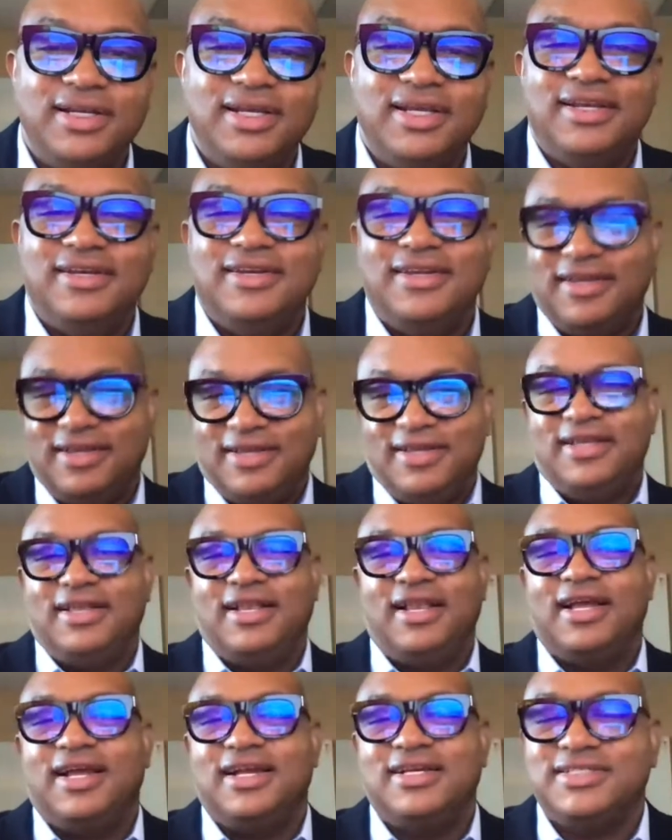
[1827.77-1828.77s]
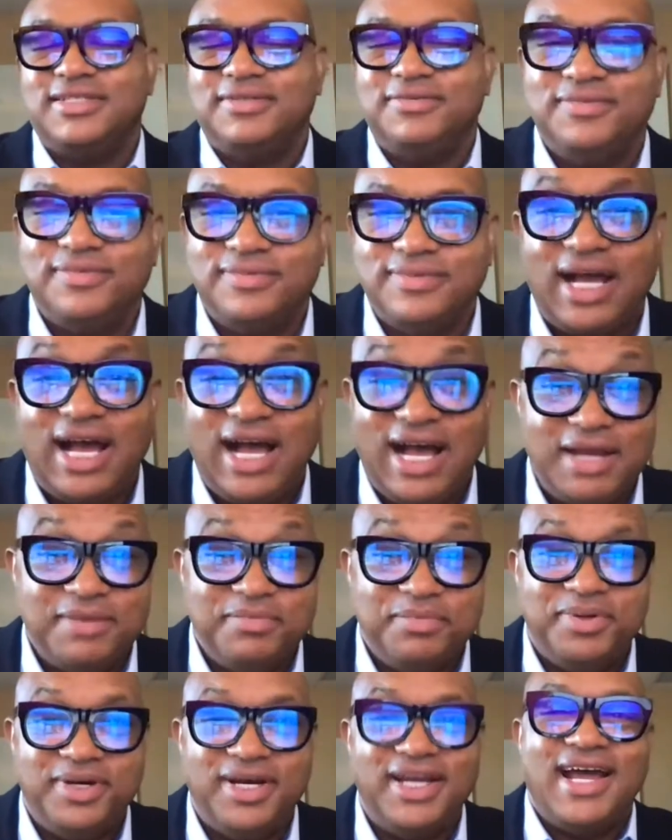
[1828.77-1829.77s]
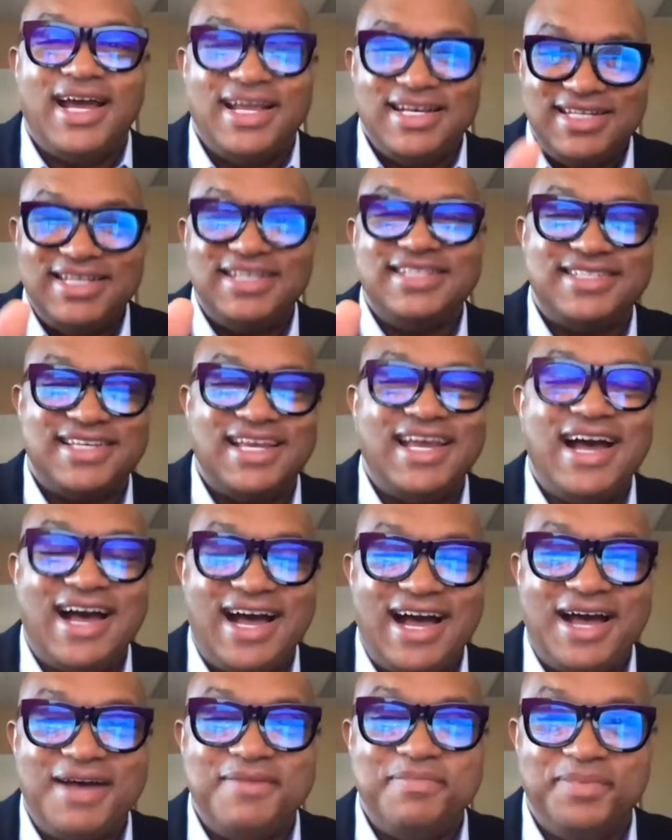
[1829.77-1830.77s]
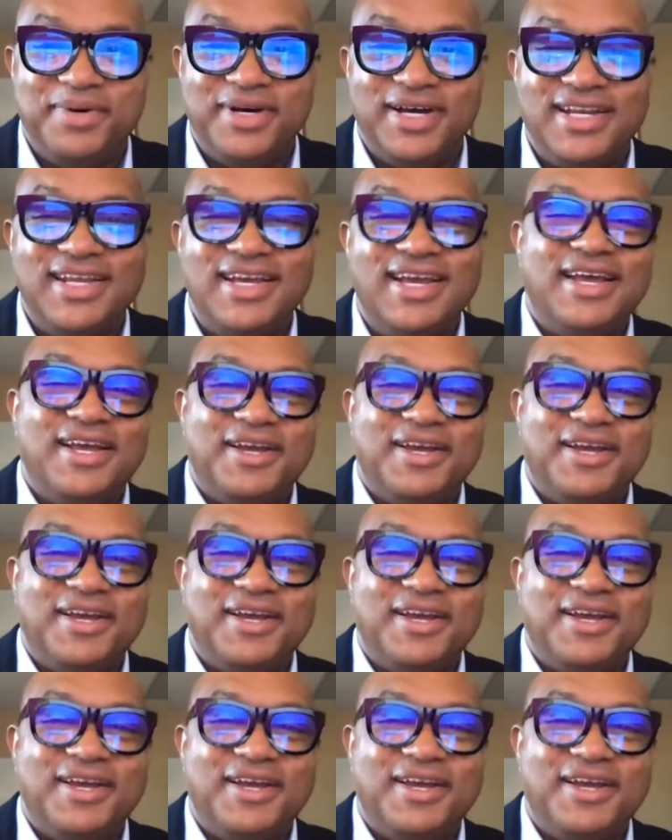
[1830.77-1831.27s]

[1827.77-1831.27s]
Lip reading: And like I said, hot butt, I did say a hot butt.